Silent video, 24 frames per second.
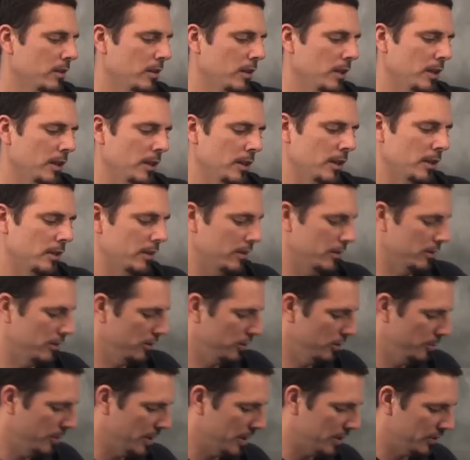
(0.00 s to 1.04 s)
and
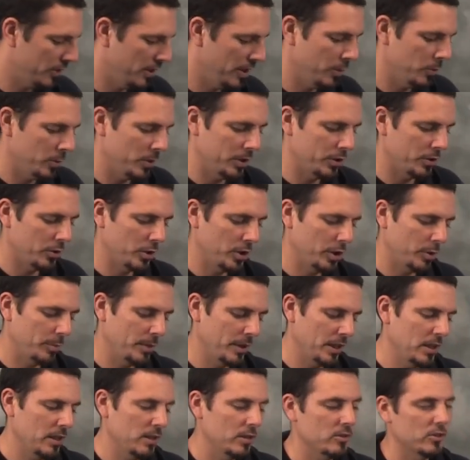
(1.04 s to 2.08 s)
you mix it in with your oil
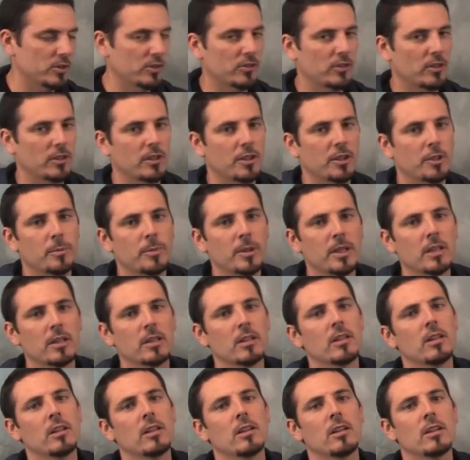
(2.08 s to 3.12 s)
paint just a little
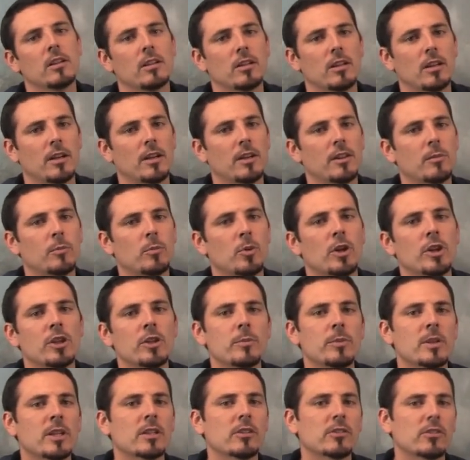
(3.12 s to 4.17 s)
bit. The more
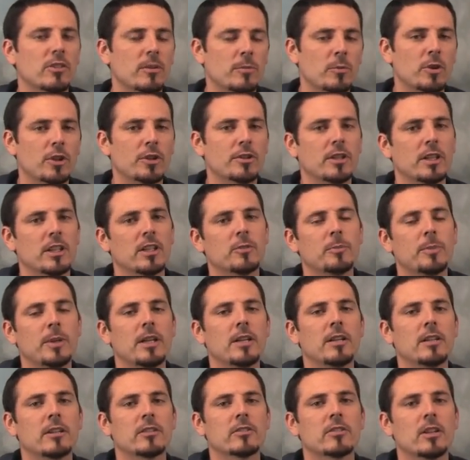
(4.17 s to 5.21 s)
you mix, the more
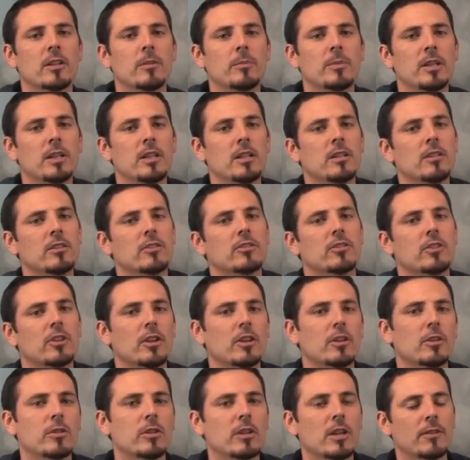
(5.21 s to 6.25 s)
transparent it's going to be,
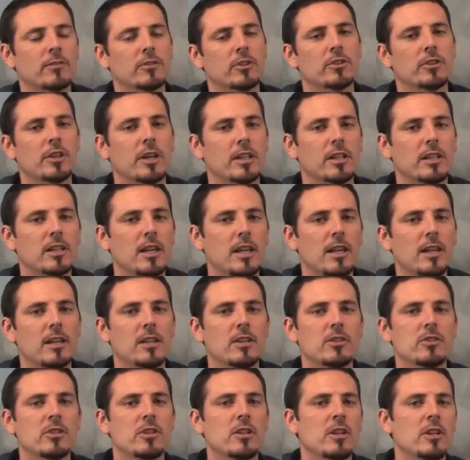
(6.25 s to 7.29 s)
so you have to try to
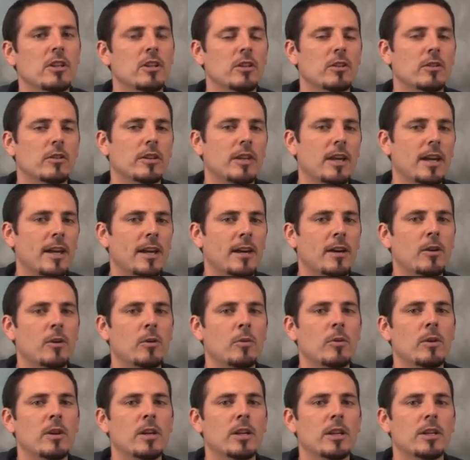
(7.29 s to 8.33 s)
gauge on
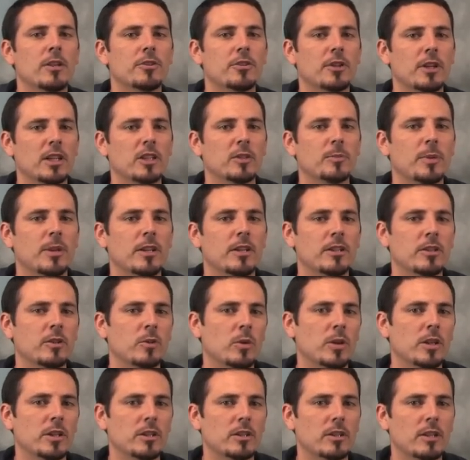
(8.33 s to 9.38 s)
how transparent
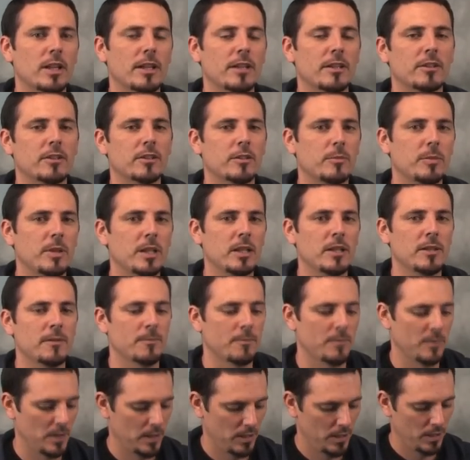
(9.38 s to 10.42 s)
you want your layer to be,
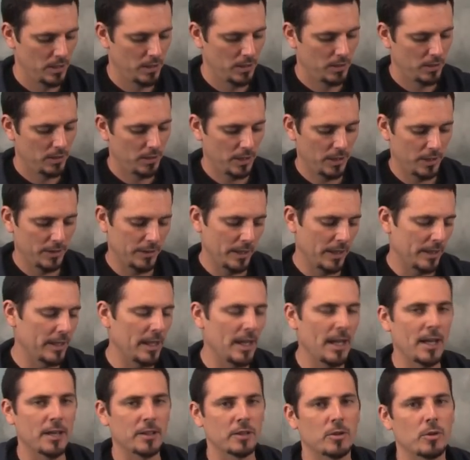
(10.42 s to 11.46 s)
and then
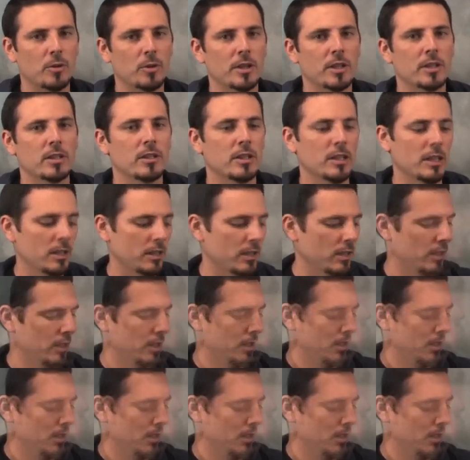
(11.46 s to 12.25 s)
add accordingly.